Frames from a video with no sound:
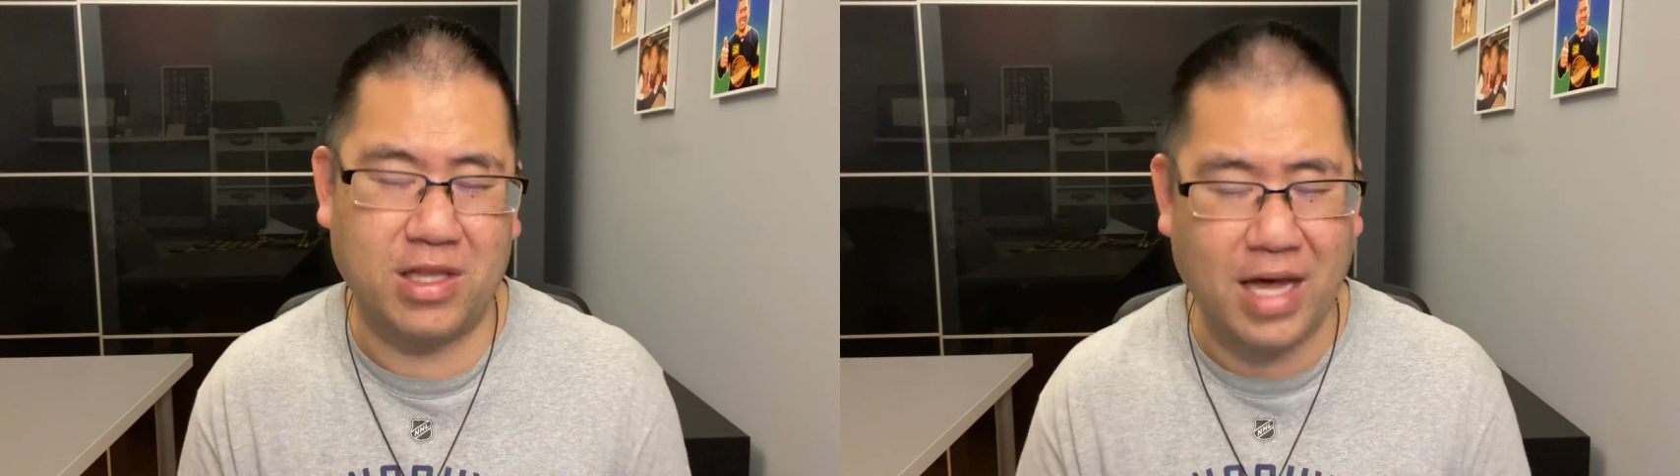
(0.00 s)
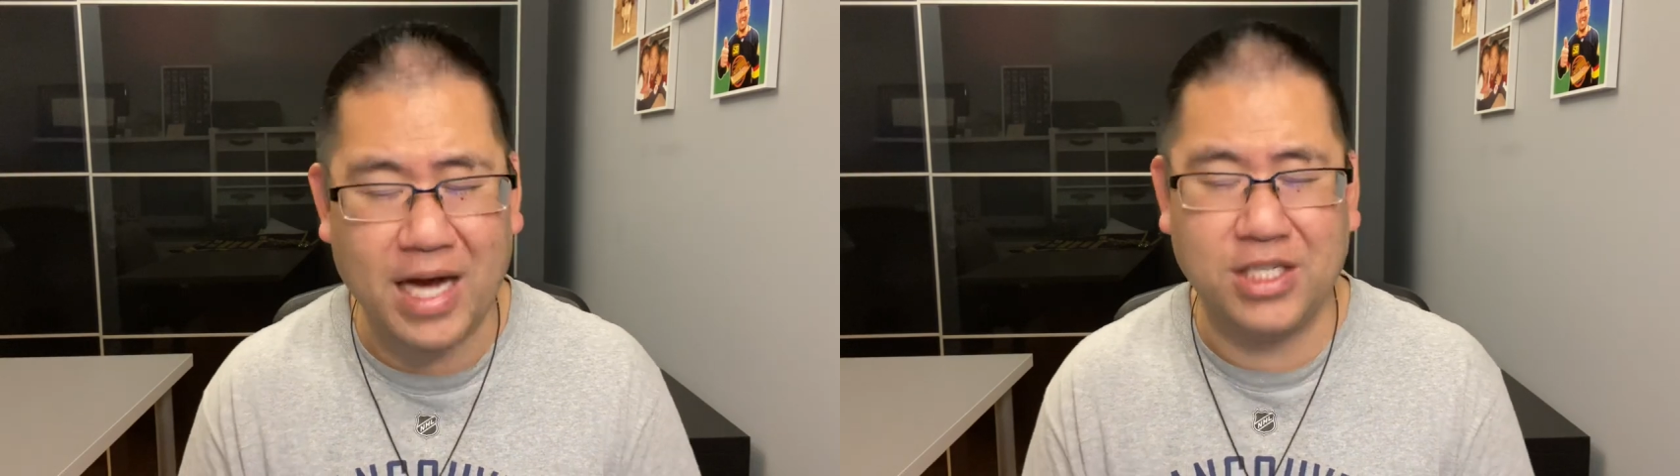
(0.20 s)

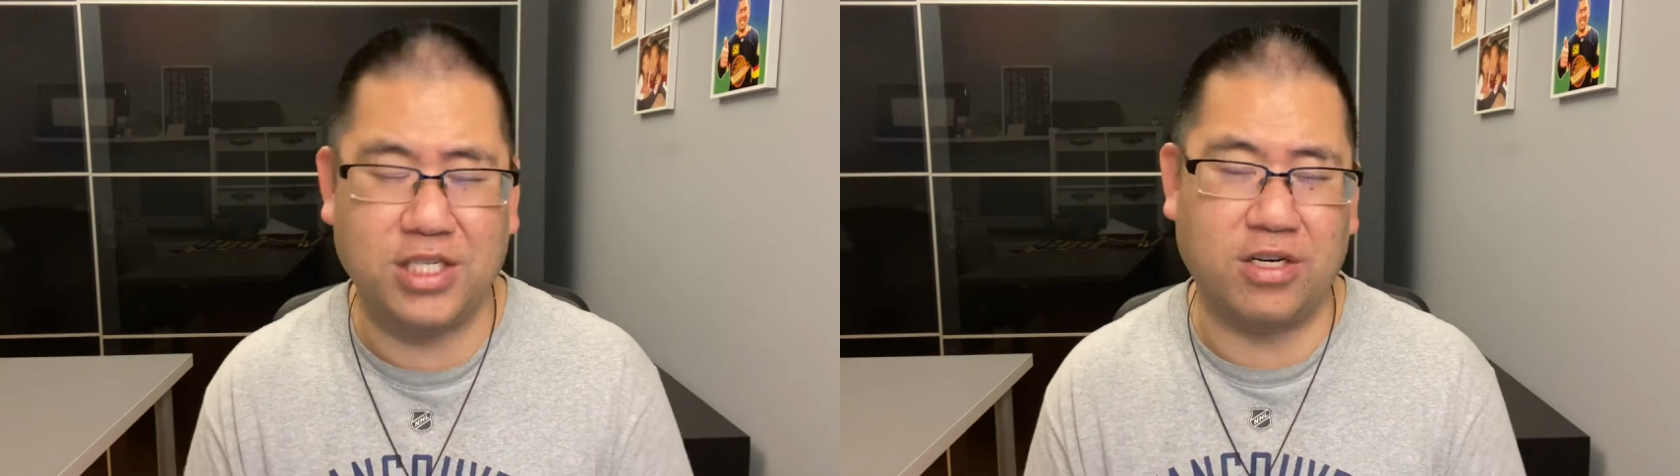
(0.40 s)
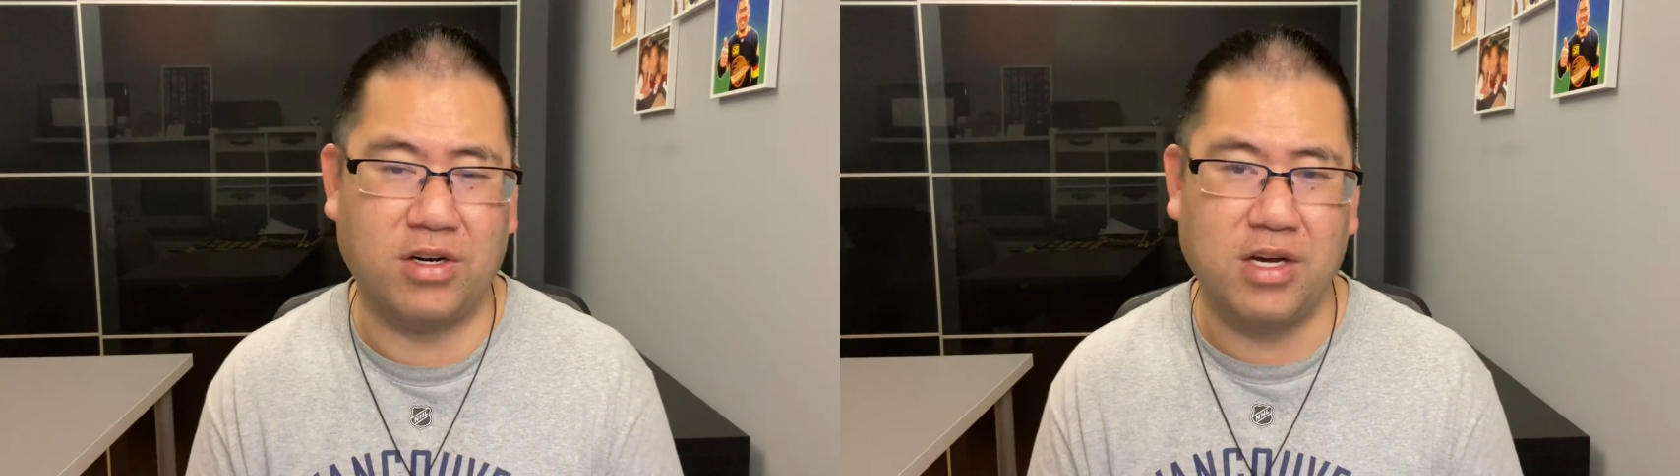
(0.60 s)
last
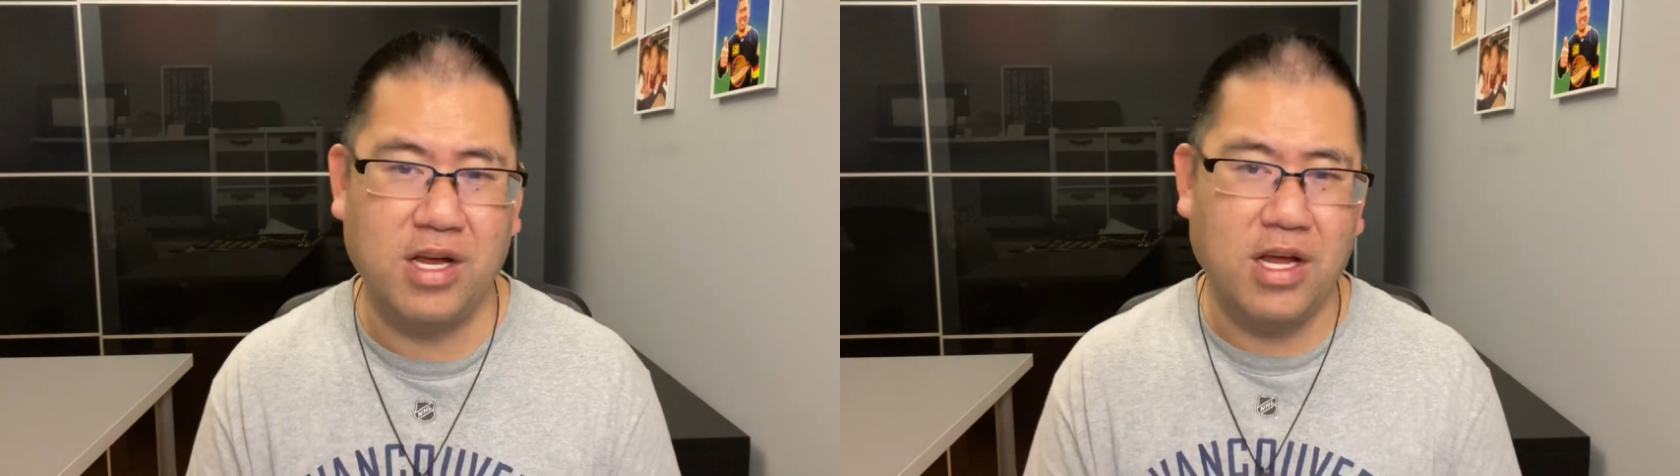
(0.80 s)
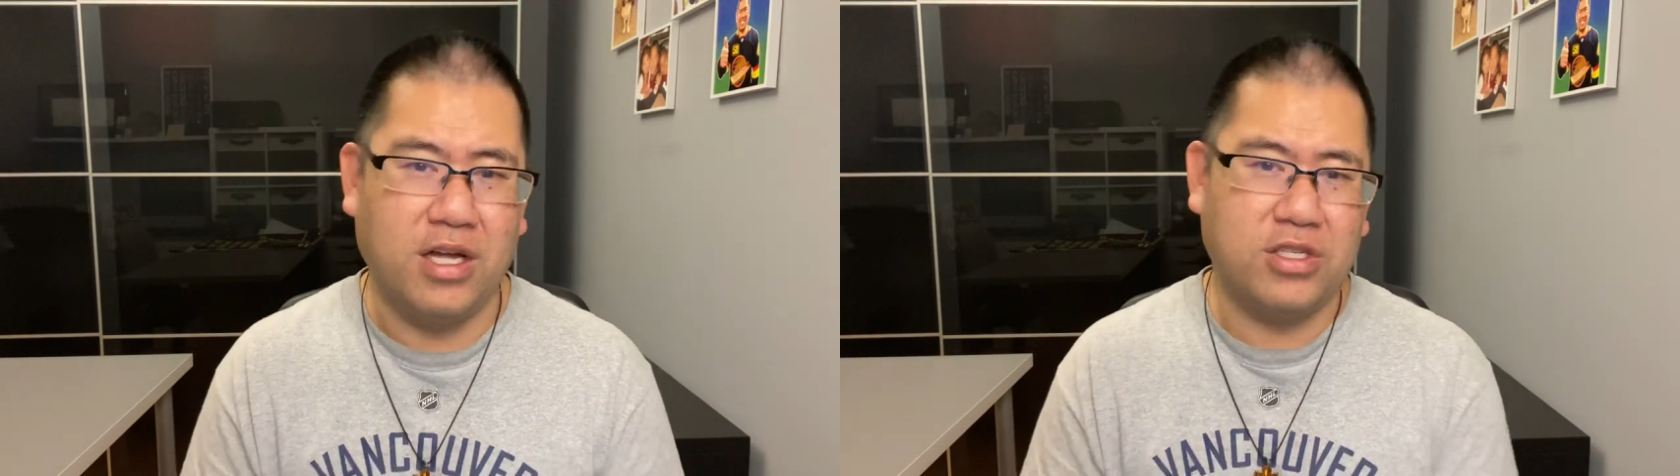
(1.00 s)
year.
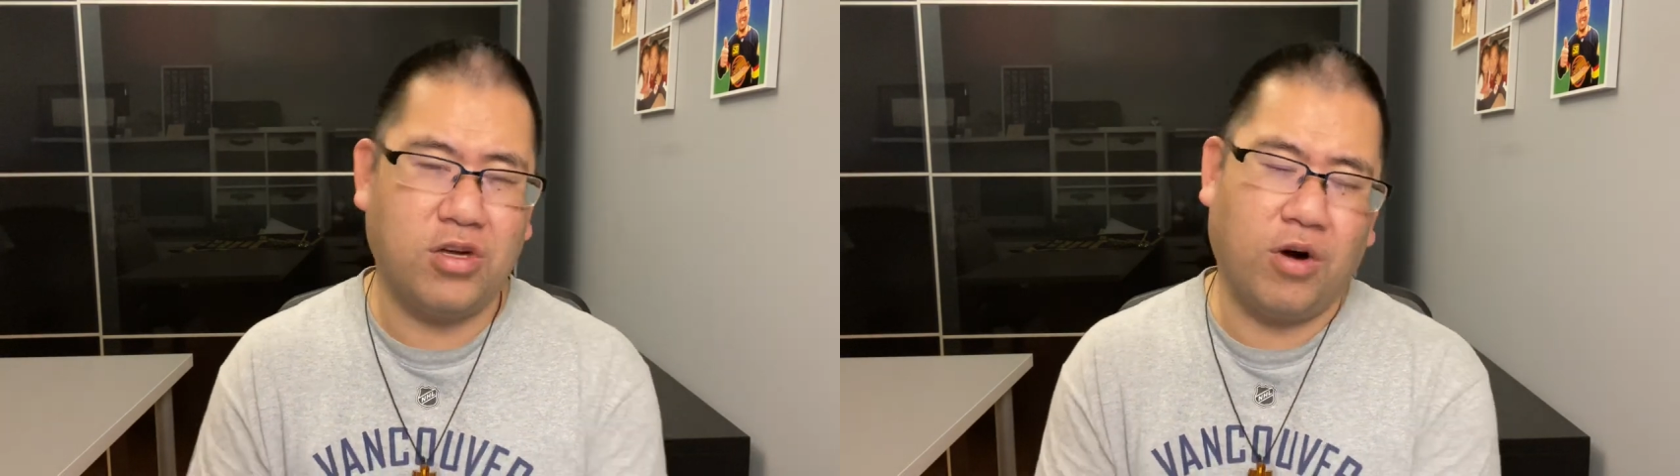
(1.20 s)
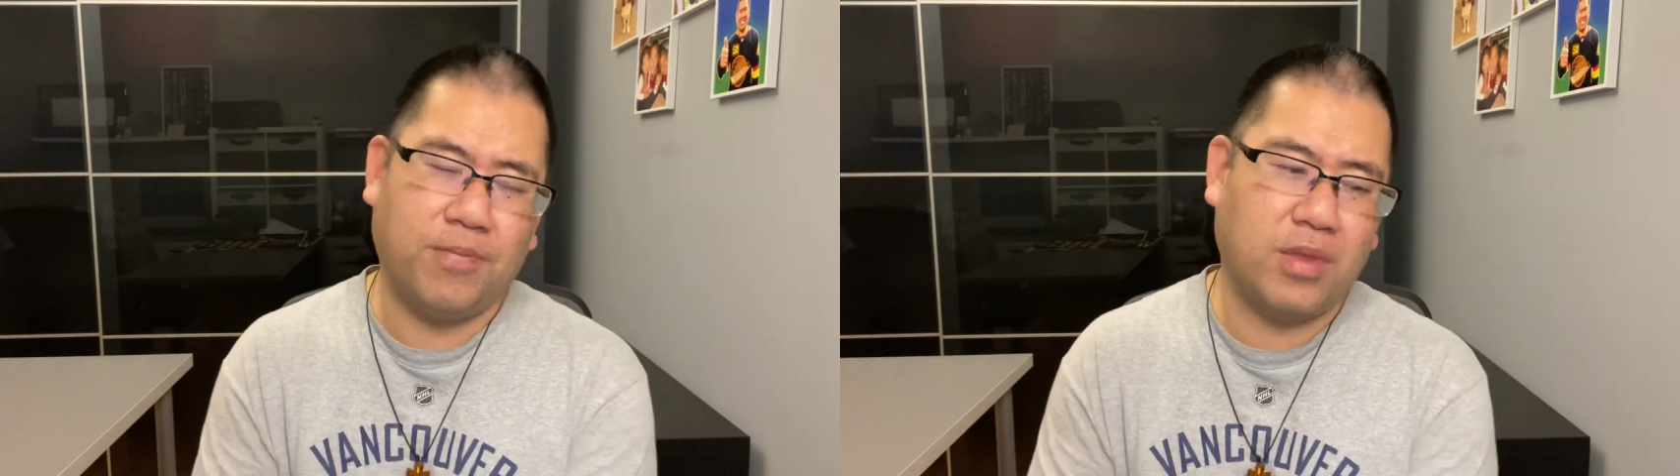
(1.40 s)

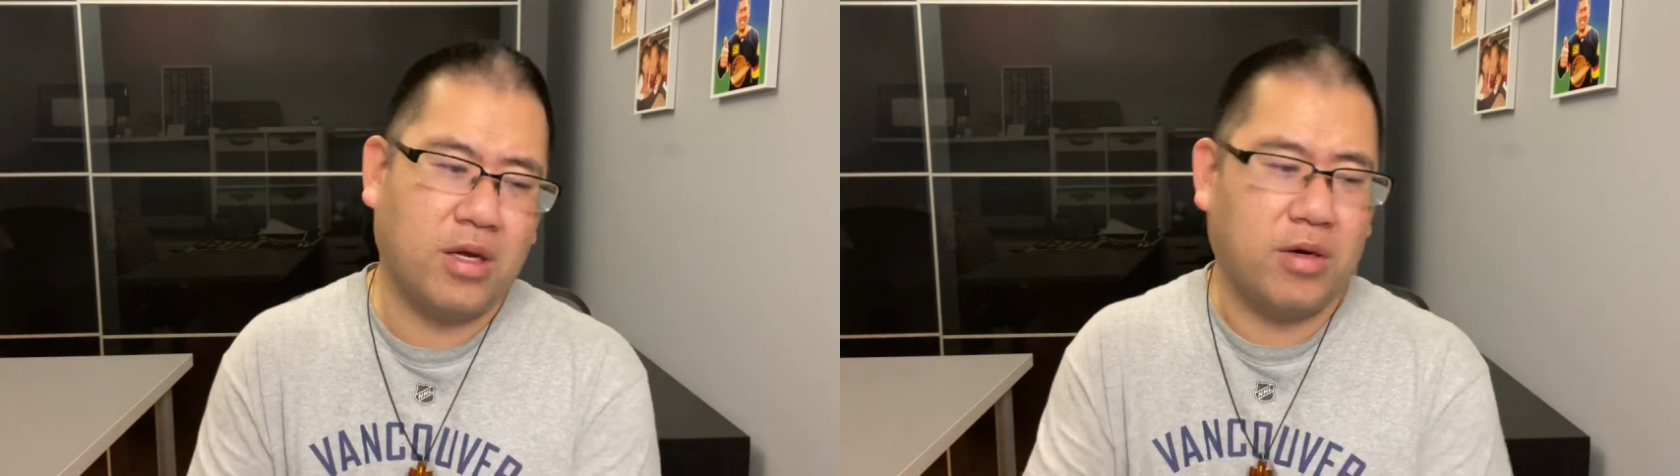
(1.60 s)
So